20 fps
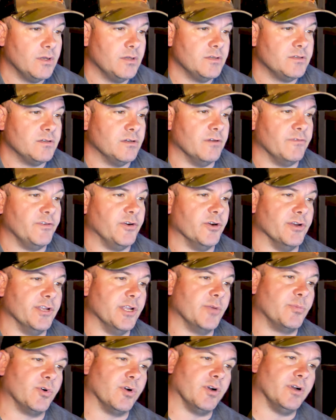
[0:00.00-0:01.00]
So if you're a
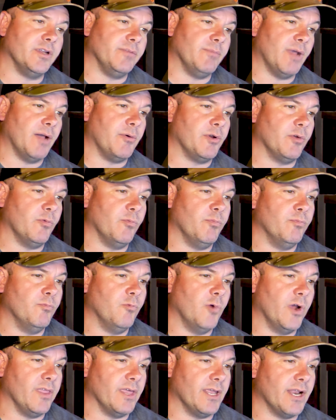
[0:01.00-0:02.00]
dipper, you might want to
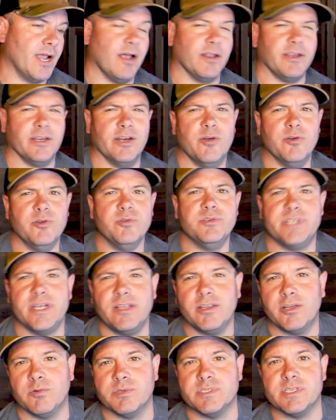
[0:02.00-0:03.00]
weigh that out. You know, New
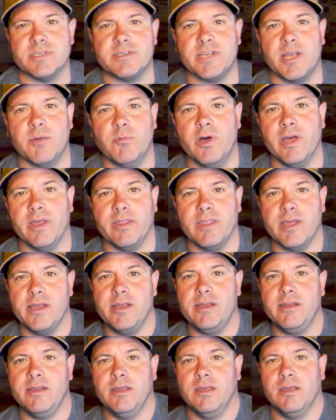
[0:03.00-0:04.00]
Zealand was the same way.
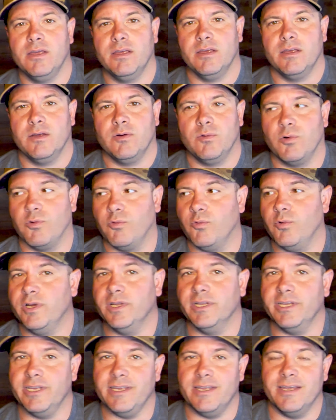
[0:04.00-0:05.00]
They were
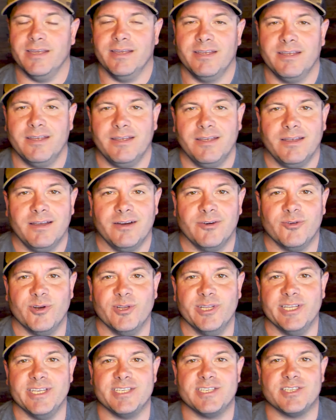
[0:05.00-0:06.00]
really,
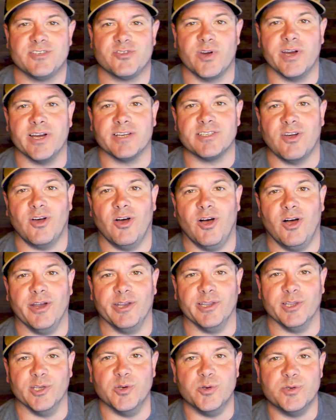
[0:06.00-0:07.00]
really strict
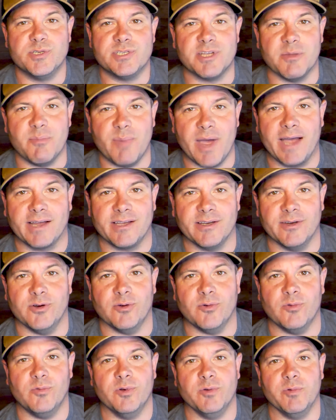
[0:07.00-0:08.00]
on loose
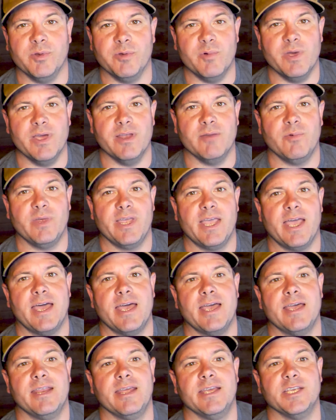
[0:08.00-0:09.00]
tobacco. When we went, we
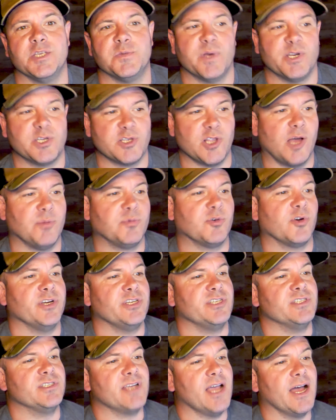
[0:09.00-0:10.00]
had a special
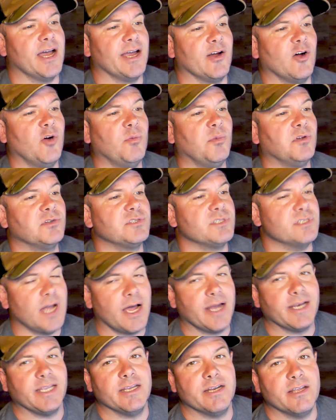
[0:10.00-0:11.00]
operations guy almost
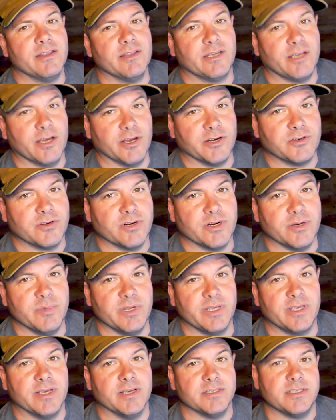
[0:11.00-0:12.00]
not get in the country
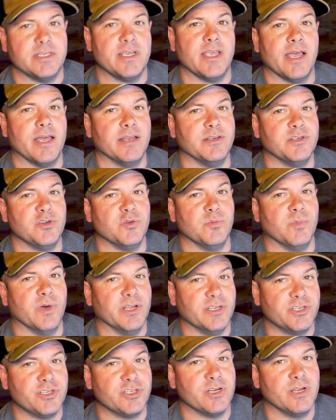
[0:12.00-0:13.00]
because he had too
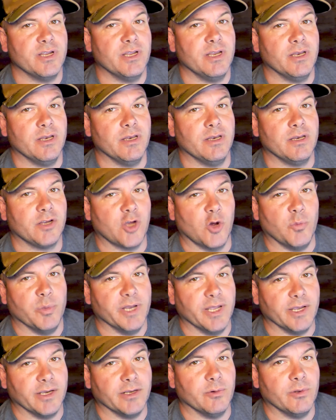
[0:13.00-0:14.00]
much
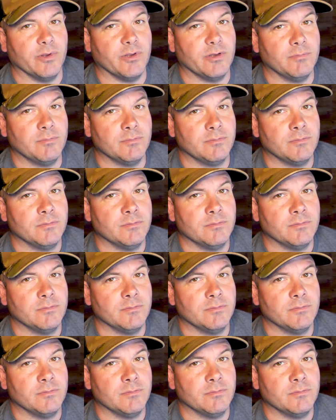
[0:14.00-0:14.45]
Copenhagen with him.